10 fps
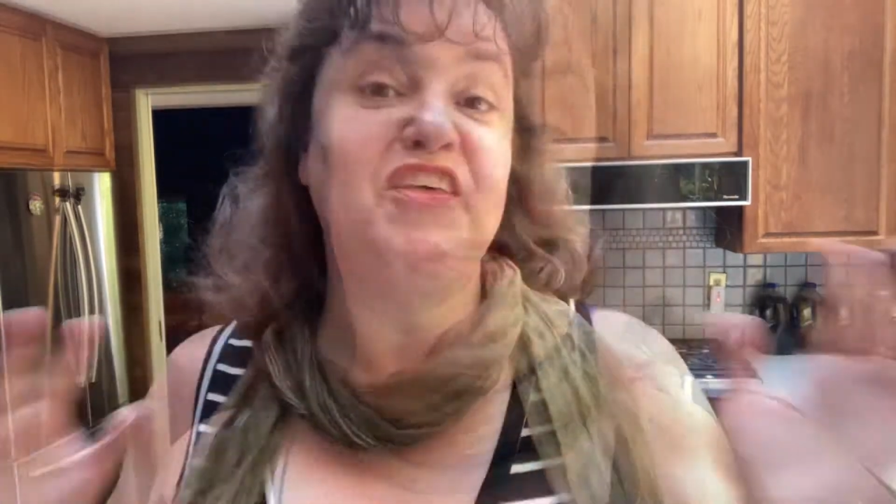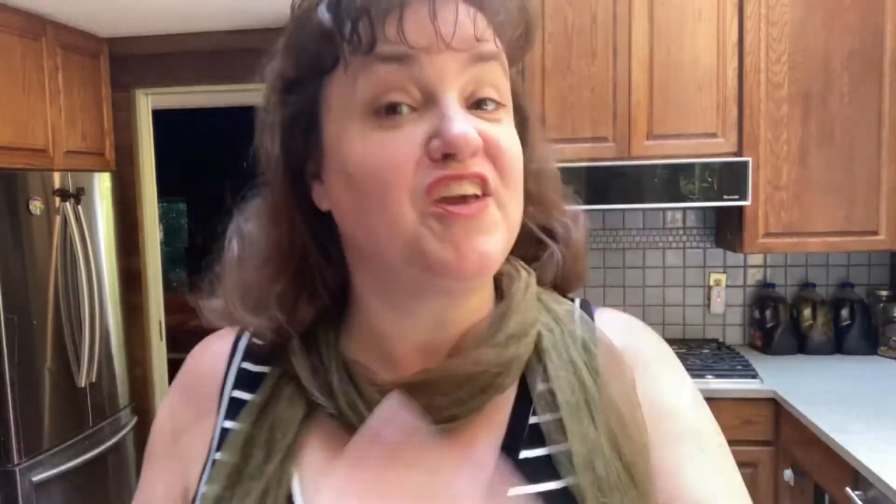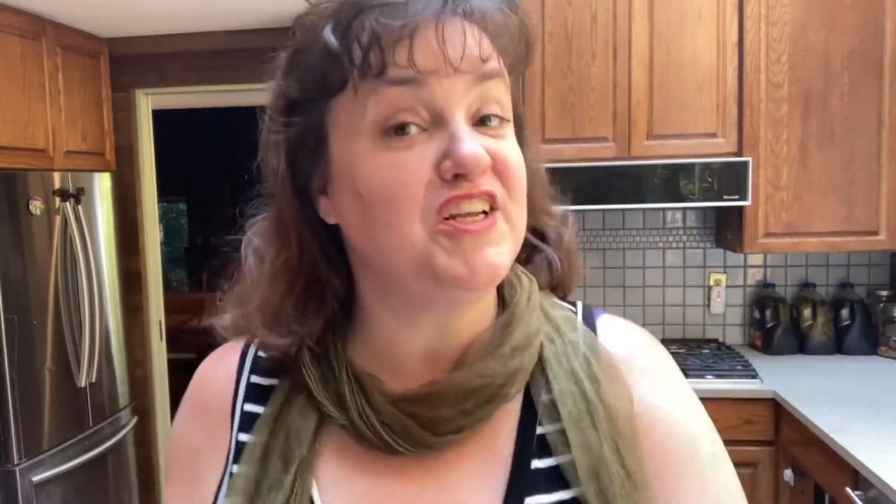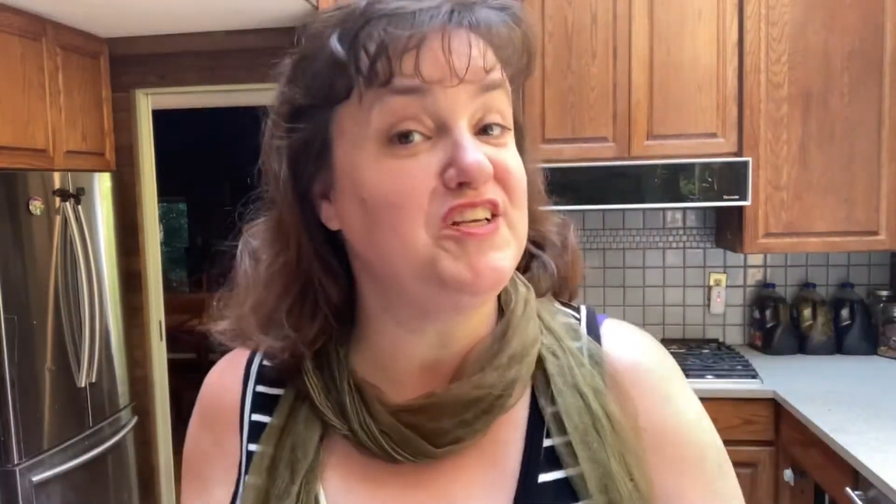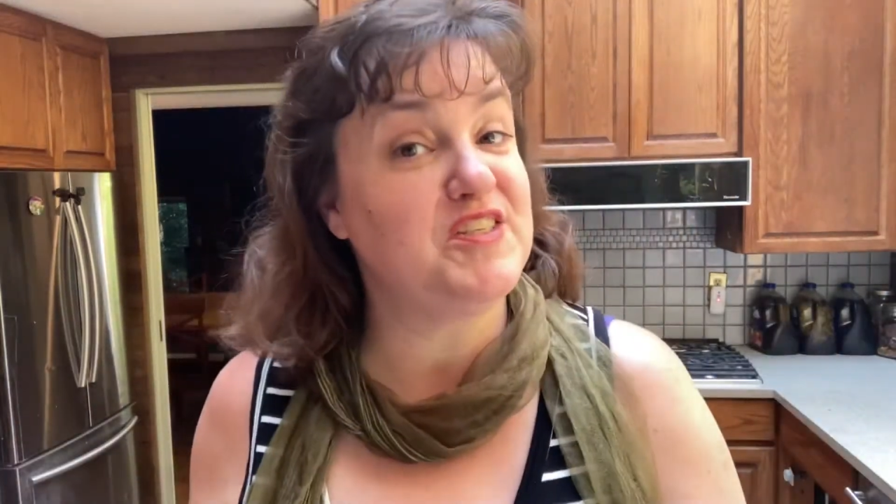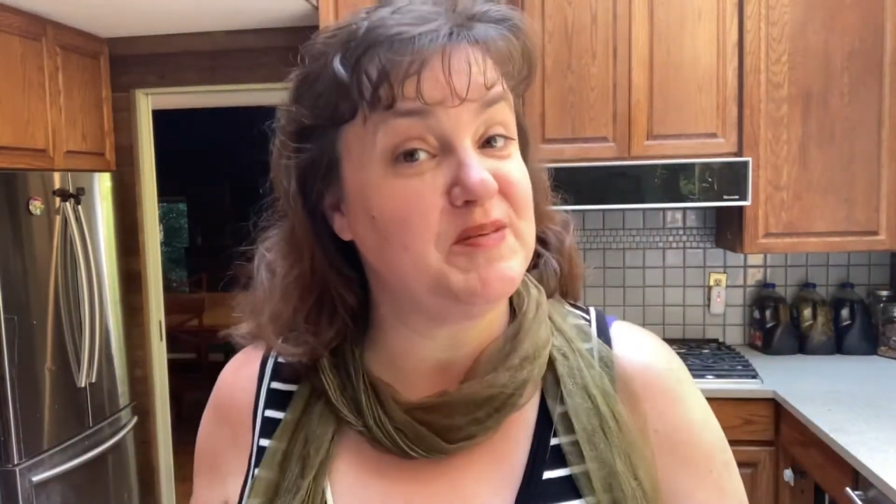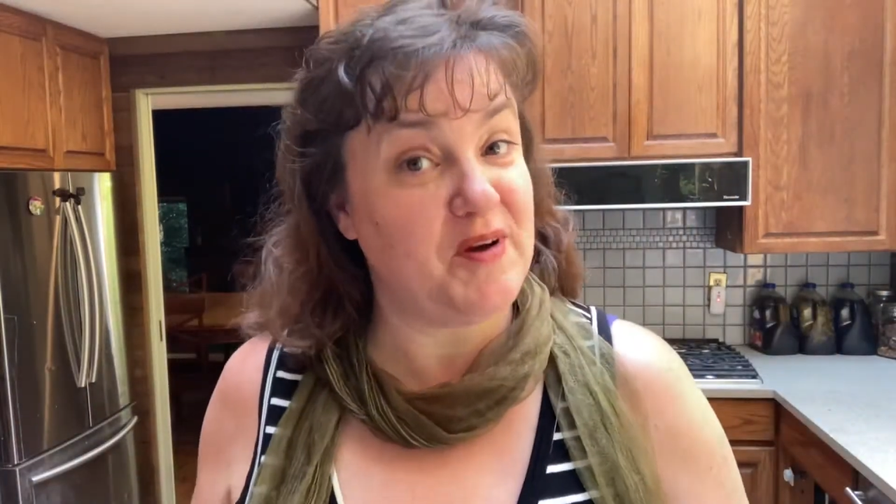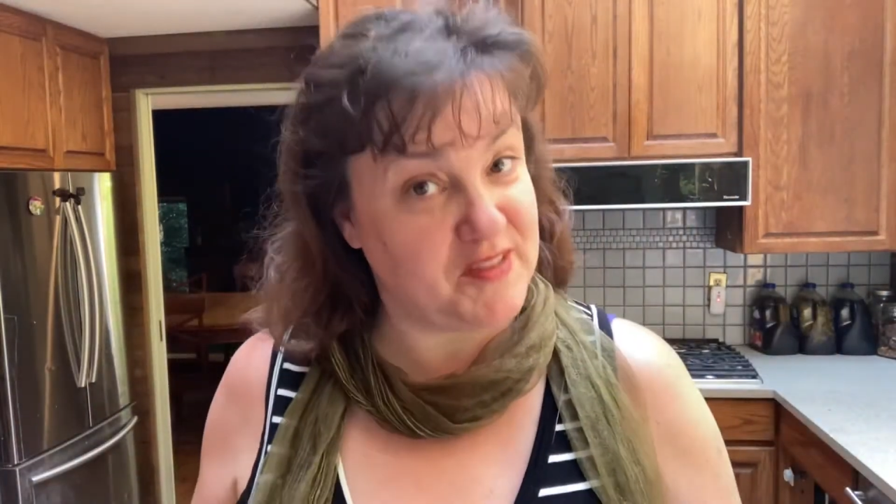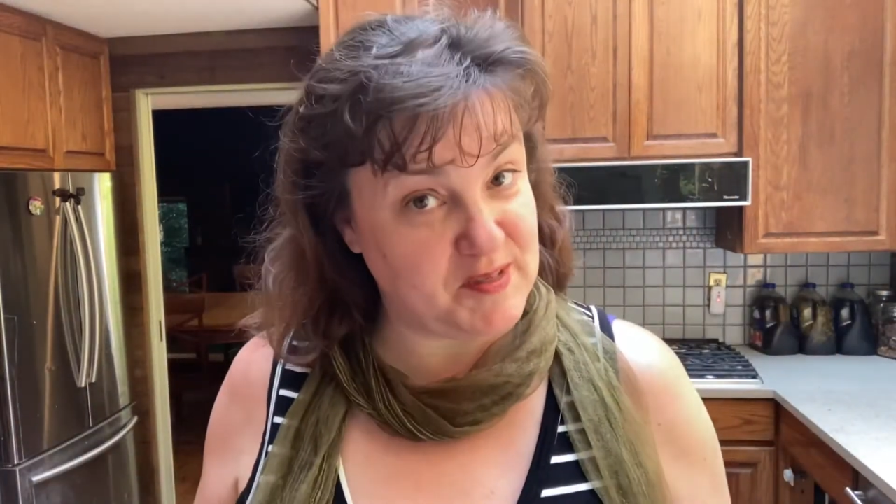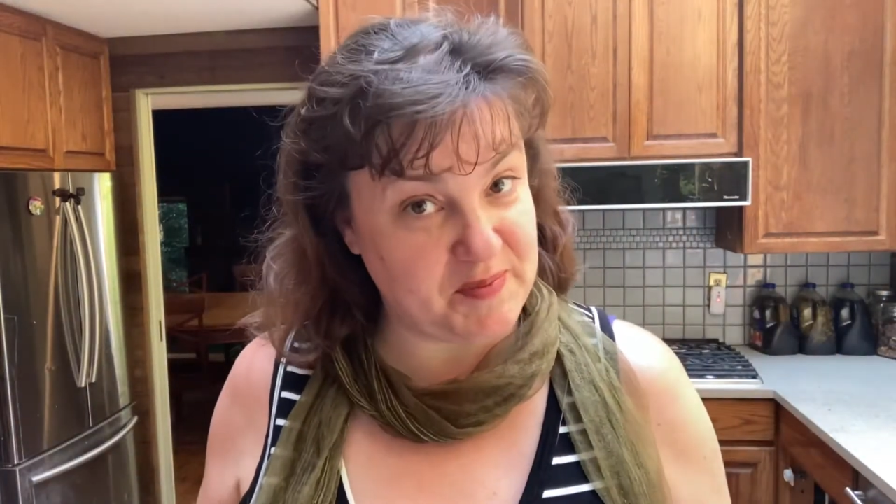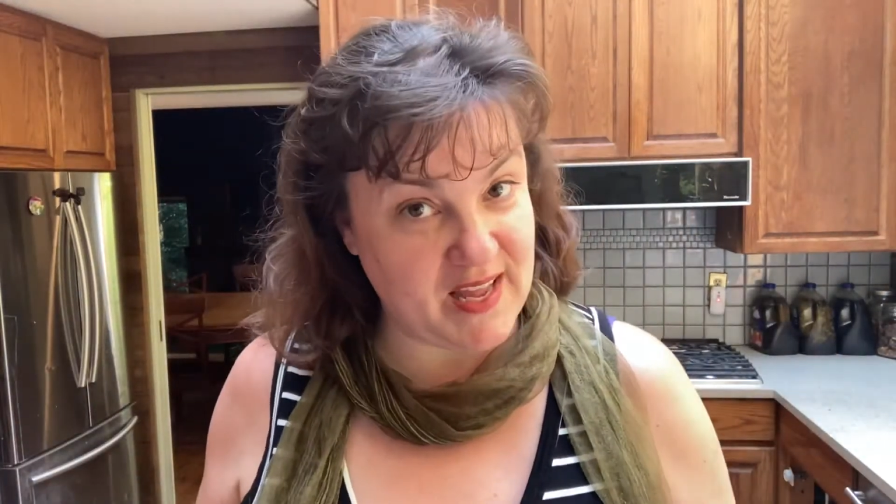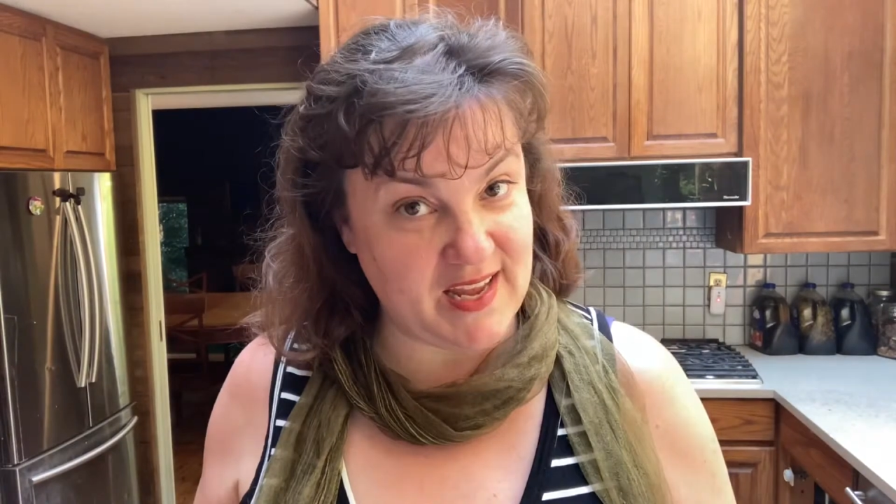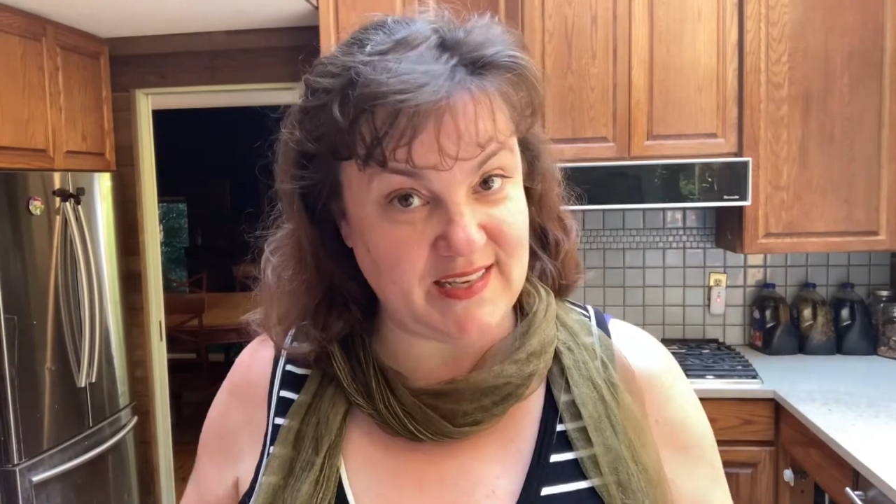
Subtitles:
The good news about this plant